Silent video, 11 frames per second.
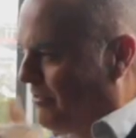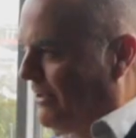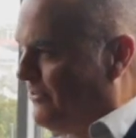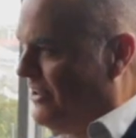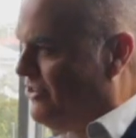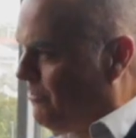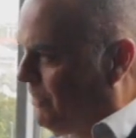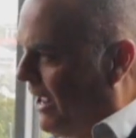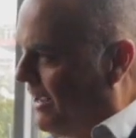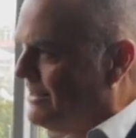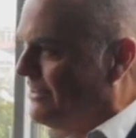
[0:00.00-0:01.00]
the best Fijian
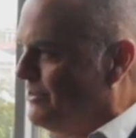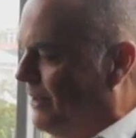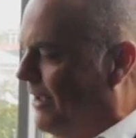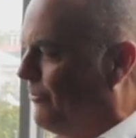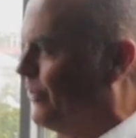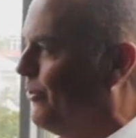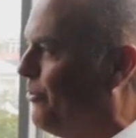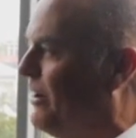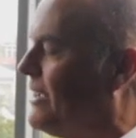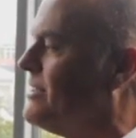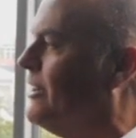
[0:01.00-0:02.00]
players actually playing for the All
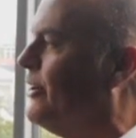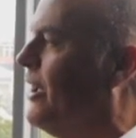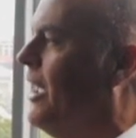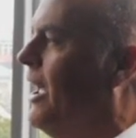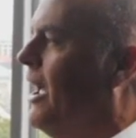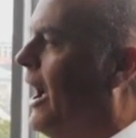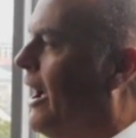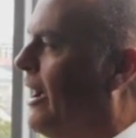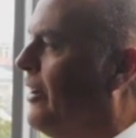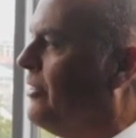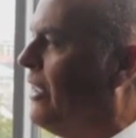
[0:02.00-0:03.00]
Blacks. So
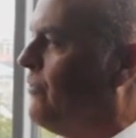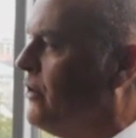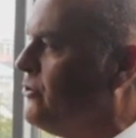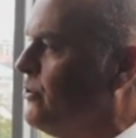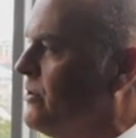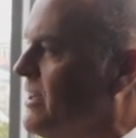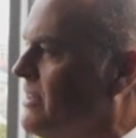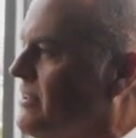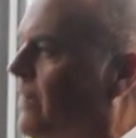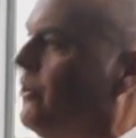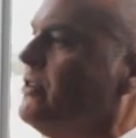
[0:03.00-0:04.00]
they've lost all 6.
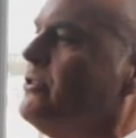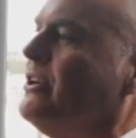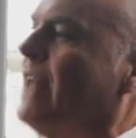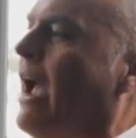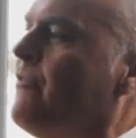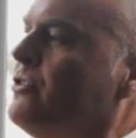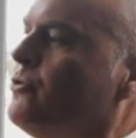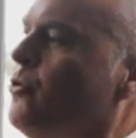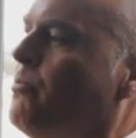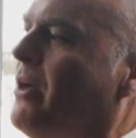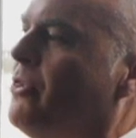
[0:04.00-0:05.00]
They've lost on an average
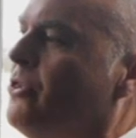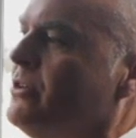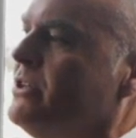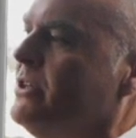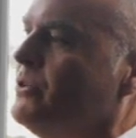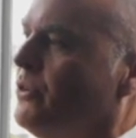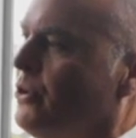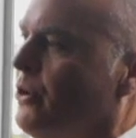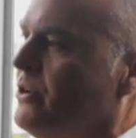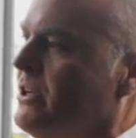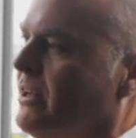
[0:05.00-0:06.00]
score by 30 to
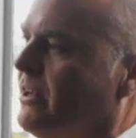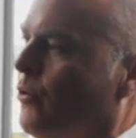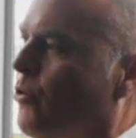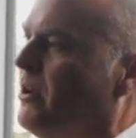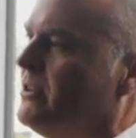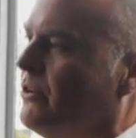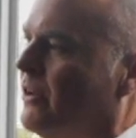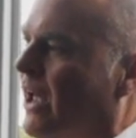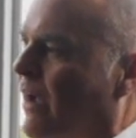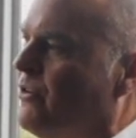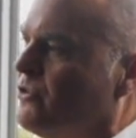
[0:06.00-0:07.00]
13, and the All Blacks
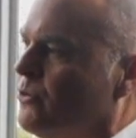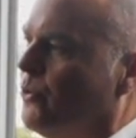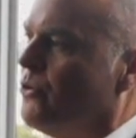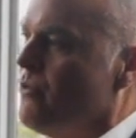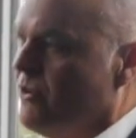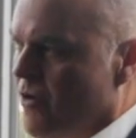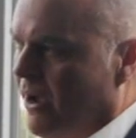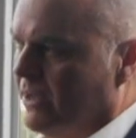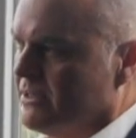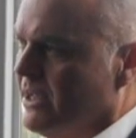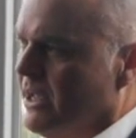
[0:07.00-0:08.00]
on average score 3 tries.